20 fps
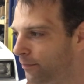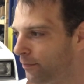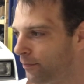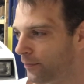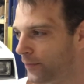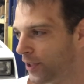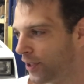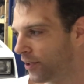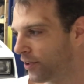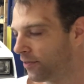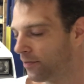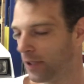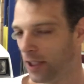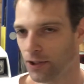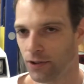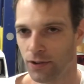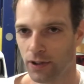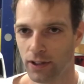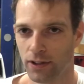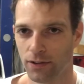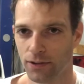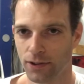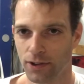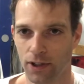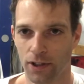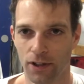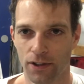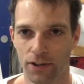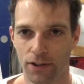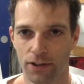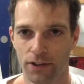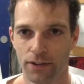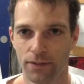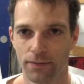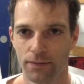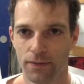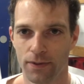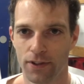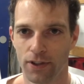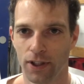just a trickle charger.
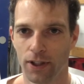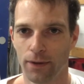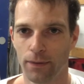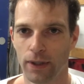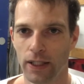So